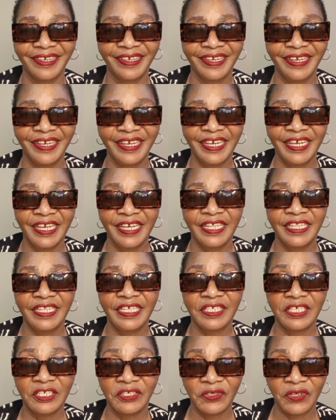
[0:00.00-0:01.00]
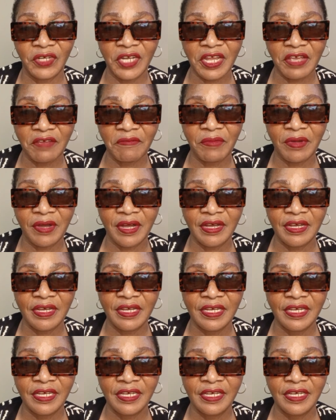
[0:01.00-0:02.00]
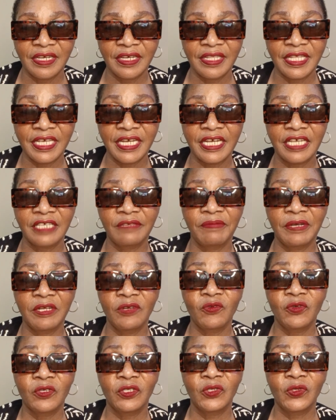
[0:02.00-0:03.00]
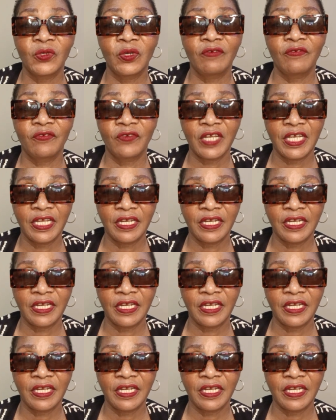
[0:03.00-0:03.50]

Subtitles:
This is your neighbor. The husband was your friend.